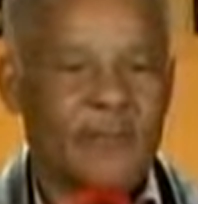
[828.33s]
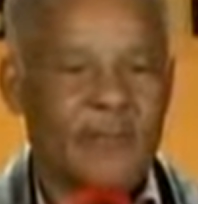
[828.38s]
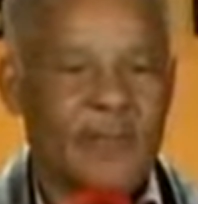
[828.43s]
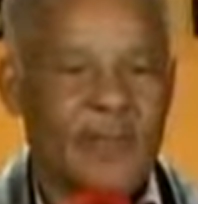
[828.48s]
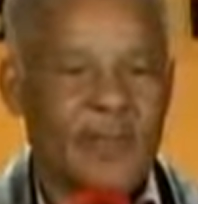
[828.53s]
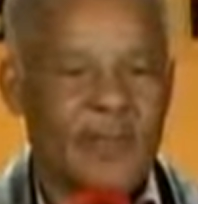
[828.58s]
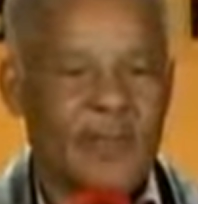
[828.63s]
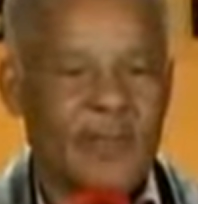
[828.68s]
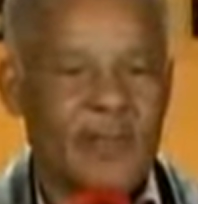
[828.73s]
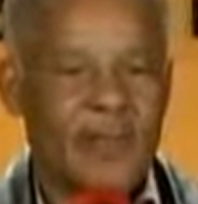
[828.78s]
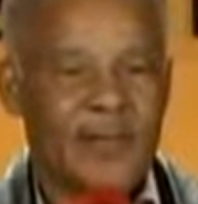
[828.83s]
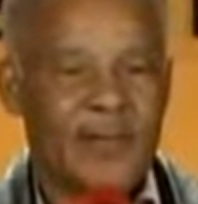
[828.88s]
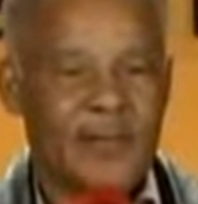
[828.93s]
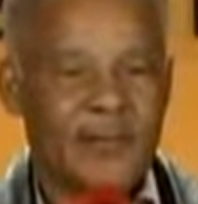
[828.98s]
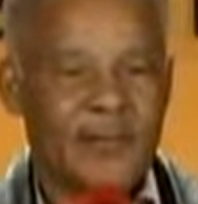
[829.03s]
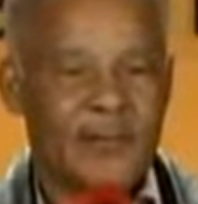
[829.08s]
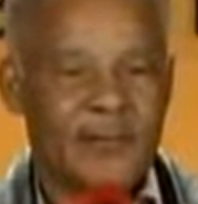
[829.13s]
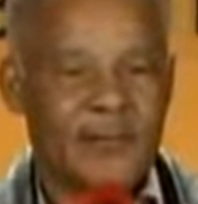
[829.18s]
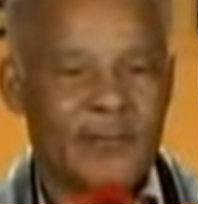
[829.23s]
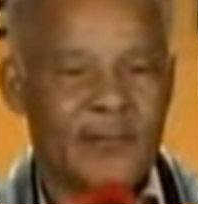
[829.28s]

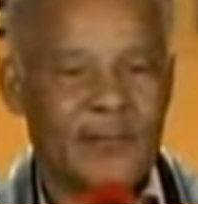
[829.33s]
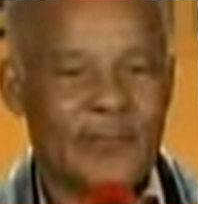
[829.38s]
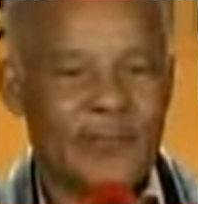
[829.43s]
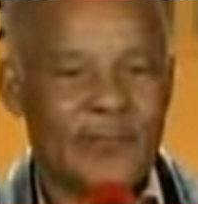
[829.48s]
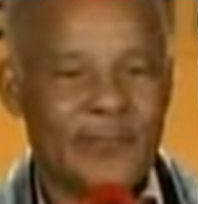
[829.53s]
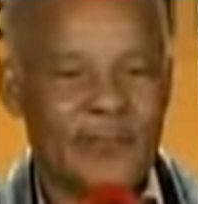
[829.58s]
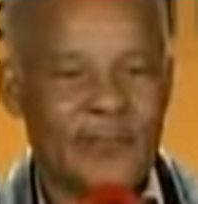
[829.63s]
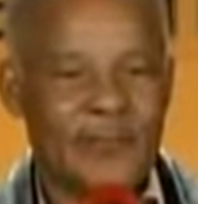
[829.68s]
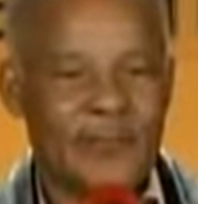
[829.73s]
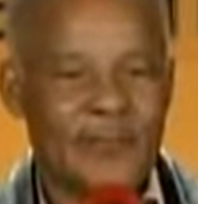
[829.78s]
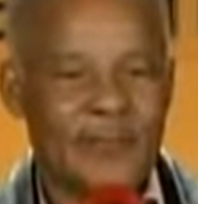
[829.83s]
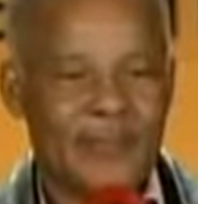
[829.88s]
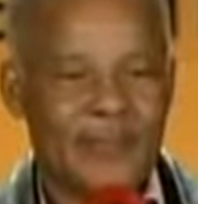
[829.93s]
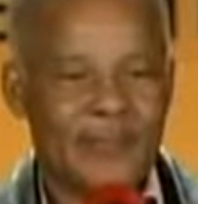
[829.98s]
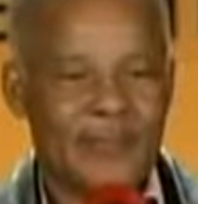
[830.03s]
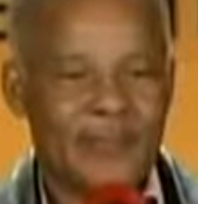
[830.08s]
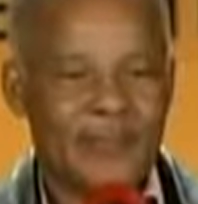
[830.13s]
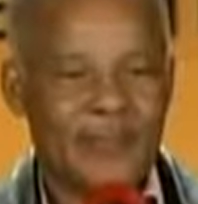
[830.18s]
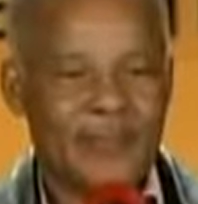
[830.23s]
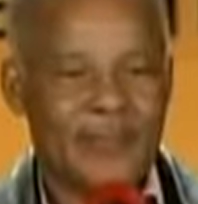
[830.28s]

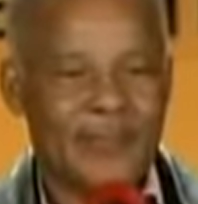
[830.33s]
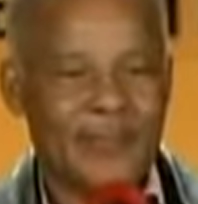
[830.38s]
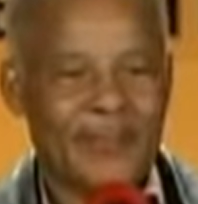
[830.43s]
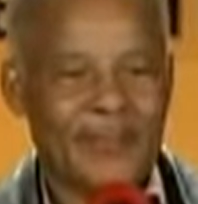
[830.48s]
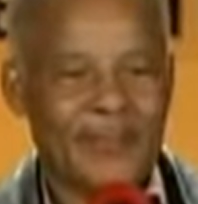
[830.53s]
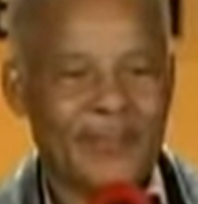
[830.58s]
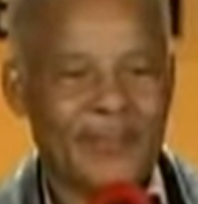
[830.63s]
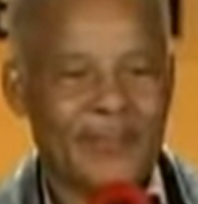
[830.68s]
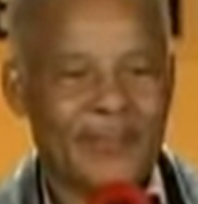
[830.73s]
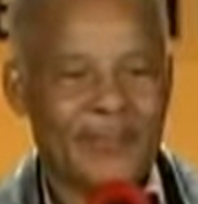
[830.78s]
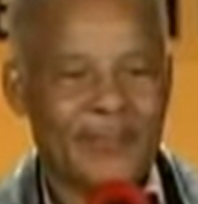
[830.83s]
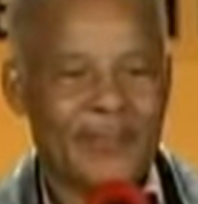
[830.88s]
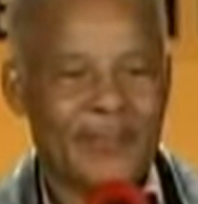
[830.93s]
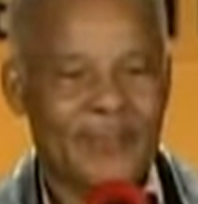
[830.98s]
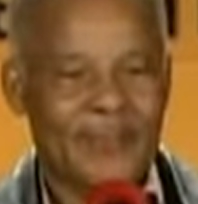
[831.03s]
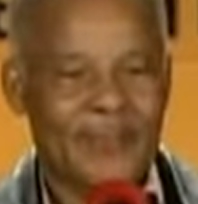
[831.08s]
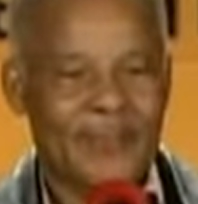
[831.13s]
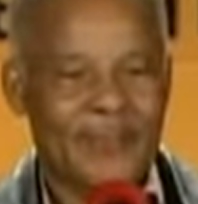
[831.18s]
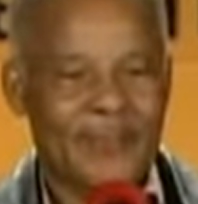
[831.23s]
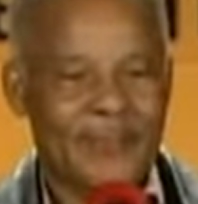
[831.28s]

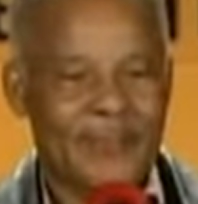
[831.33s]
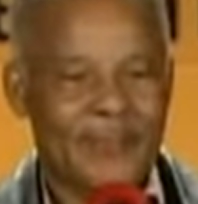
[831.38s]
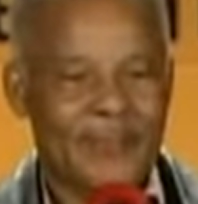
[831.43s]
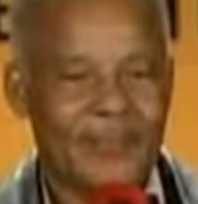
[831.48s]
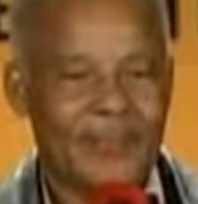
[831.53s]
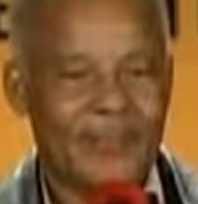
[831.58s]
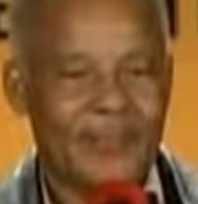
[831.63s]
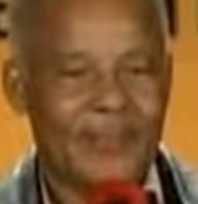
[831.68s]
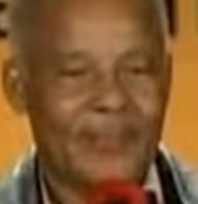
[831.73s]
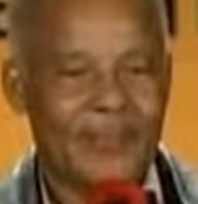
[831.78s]
Nothing is said.